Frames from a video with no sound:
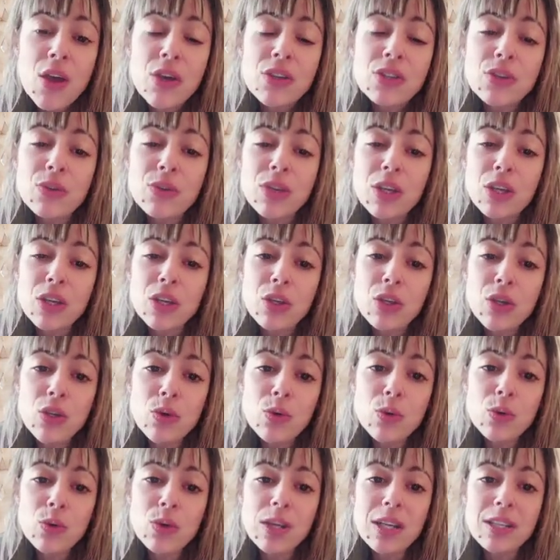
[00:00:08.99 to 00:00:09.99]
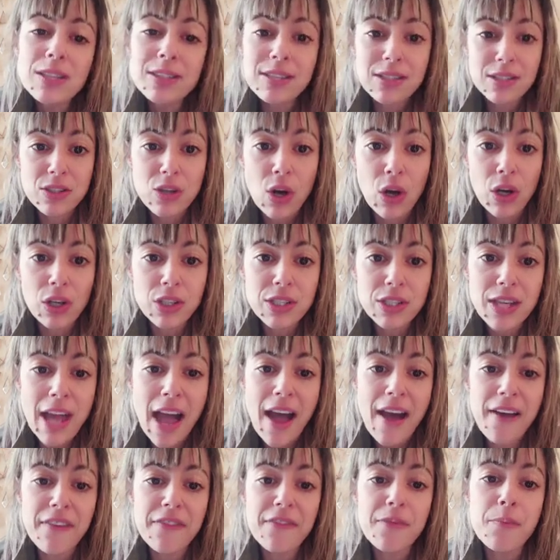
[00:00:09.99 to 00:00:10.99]
so that you can start to
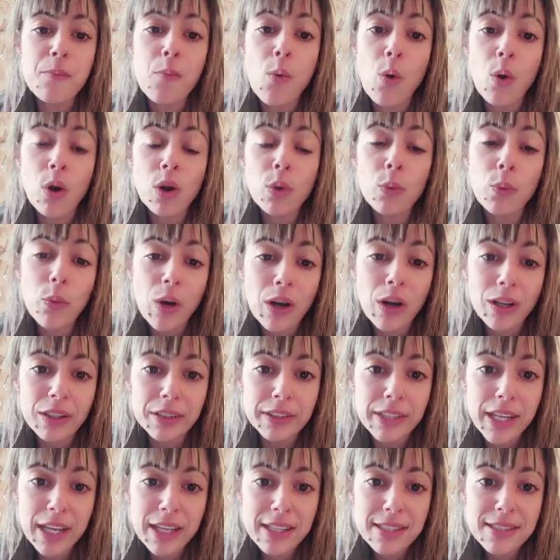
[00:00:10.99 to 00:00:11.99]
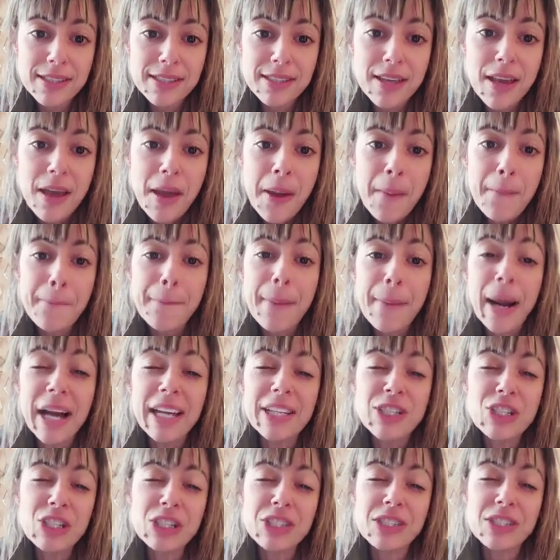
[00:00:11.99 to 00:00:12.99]
have more wellness by
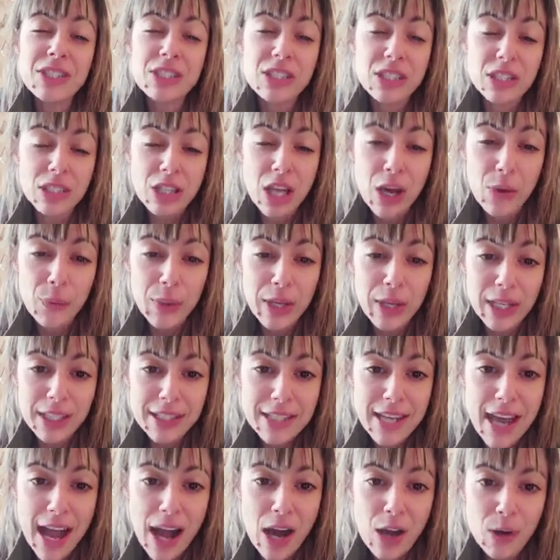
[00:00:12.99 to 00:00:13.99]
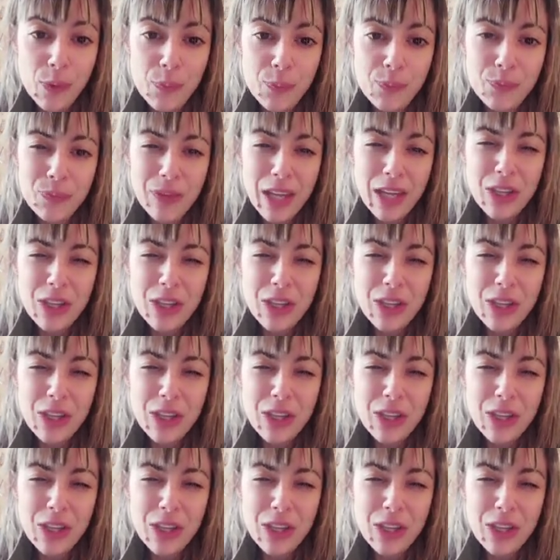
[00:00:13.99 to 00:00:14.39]
just slowing down.